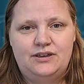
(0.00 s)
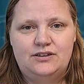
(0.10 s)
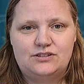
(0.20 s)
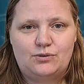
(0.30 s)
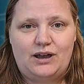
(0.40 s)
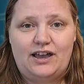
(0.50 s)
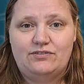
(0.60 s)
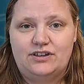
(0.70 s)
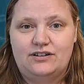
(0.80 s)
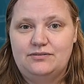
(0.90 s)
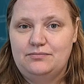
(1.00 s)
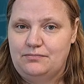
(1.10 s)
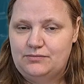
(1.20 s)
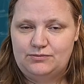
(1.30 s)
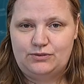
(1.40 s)
So I have the
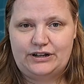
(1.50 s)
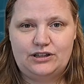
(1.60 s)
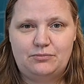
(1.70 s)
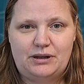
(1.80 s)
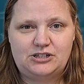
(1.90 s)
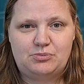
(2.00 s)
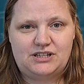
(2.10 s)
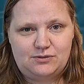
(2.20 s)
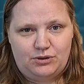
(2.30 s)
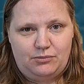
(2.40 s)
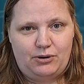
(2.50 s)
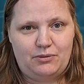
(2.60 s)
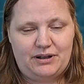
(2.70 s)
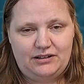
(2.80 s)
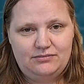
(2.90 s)
regular bench press with a
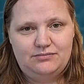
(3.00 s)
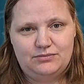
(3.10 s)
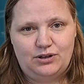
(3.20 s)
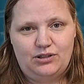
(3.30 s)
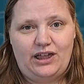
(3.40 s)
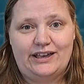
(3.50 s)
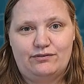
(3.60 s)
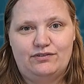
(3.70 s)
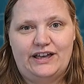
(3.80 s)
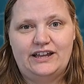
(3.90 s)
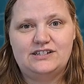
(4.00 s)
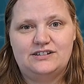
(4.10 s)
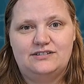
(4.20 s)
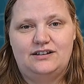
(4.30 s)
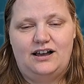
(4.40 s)
barbell lying flat
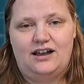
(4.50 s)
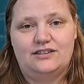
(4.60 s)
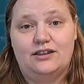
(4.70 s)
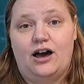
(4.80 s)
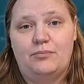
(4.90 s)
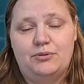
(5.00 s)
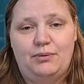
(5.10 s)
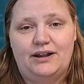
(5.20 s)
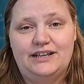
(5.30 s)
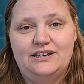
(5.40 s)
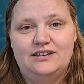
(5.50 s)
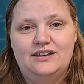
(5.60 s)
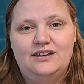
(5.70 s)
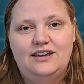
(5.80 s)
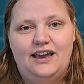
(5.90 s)
on the upper body,
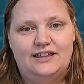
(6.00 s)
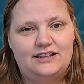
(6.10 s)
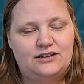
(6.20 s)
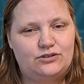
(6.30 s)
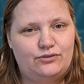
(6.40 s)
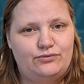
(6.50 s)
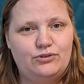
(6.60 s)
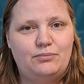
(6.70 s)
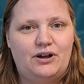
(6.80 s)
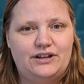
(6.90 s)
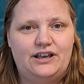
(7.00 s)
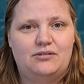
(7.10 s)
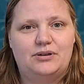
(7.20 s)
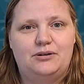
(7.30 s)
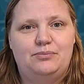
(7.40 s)
and then on the full body
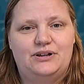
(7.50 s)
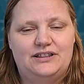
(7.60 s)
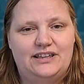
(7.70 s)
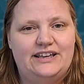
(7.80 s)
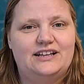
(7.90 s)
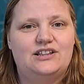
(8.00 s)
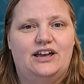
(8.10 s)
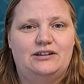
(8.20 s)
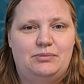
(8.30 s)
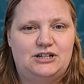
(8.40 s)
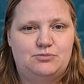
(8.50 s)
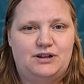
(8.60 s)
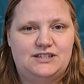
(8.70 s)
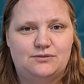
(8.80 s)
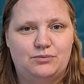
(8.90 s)
I'm going to put in the inclined bench
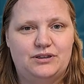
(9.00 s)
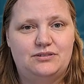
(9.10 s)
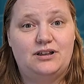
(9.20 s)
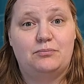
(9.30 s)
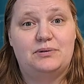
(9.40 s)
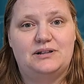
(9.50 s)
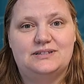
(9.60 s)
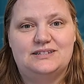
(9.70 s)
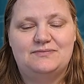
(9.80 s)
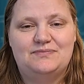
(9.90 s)
press with dumbbells.